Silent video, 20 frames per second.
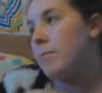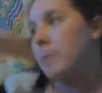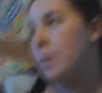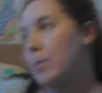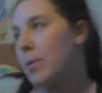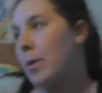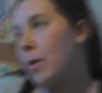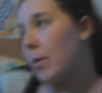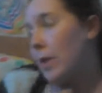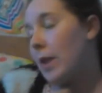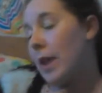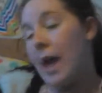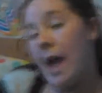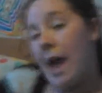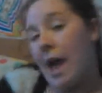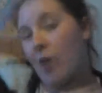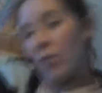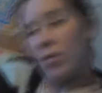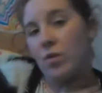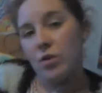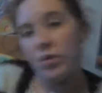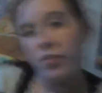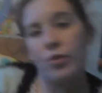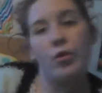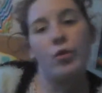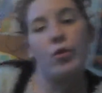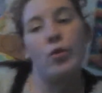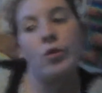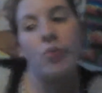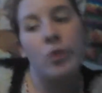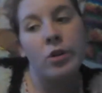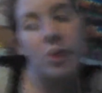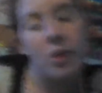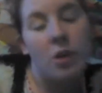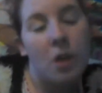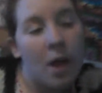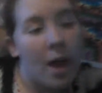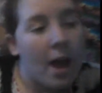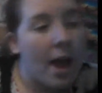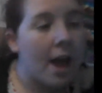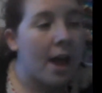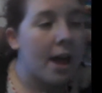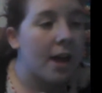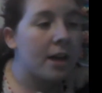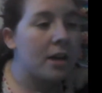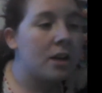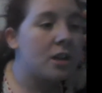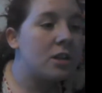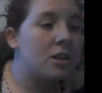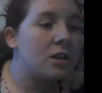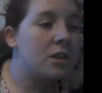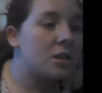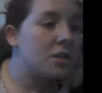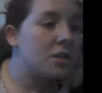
about hour ago and